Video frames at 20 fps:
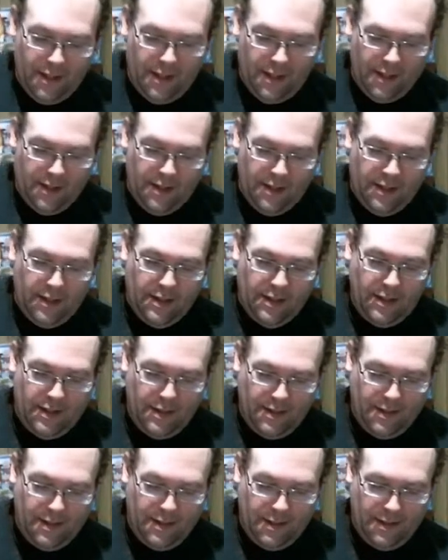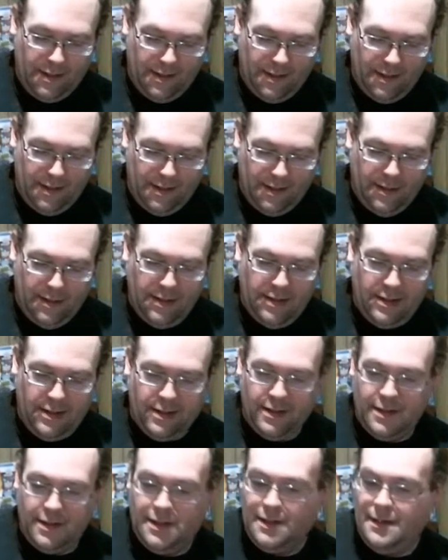
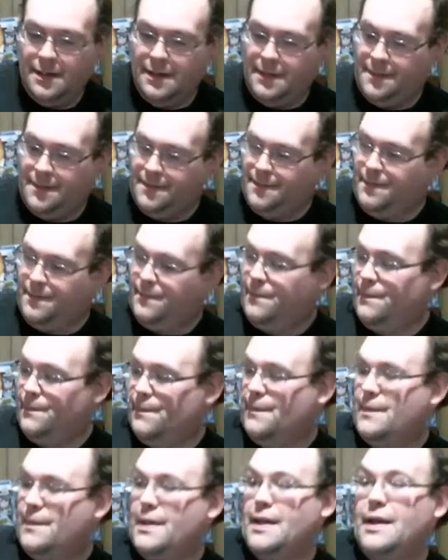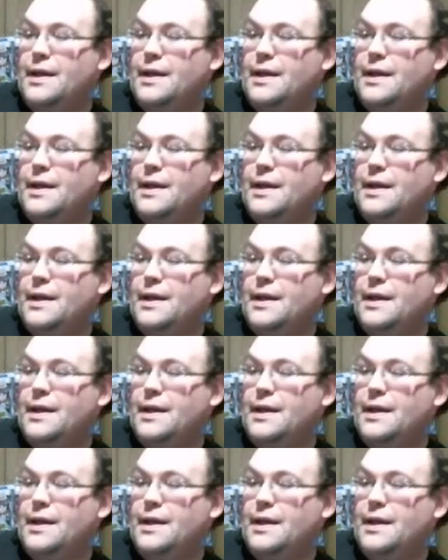Nobody speaks.